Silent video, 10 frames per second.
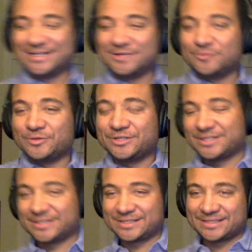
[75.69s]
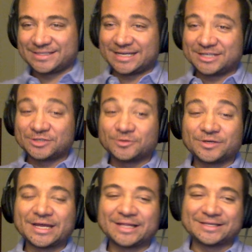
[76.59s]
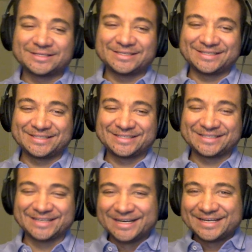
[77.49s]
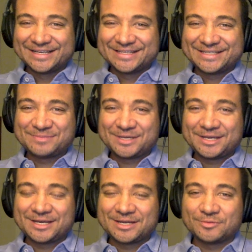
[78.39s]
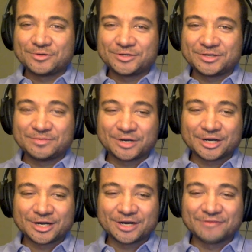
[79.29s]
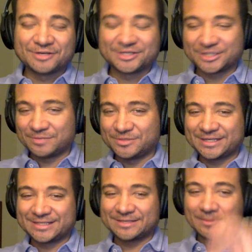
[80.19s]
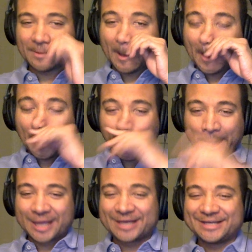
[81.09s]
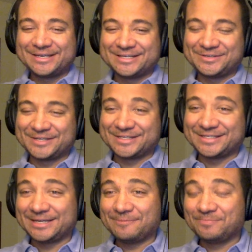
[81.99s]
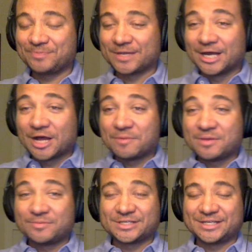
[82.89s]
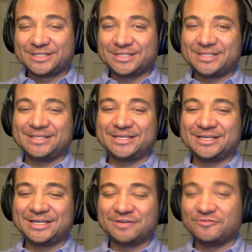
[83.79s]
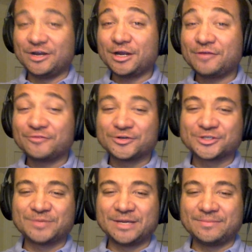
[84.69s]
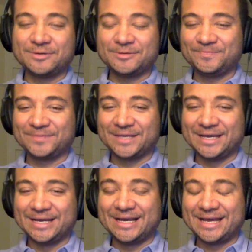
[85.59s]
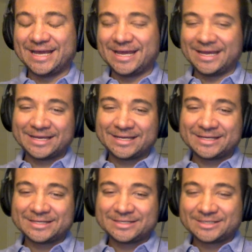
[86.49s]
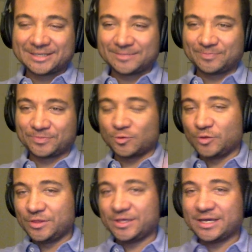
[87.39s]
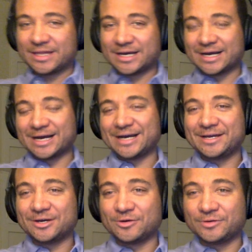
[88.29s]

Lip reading: which is textual analysis, this being an important part of our subject. And as you can see, I'll be presenting the very first paper. And one thing that I always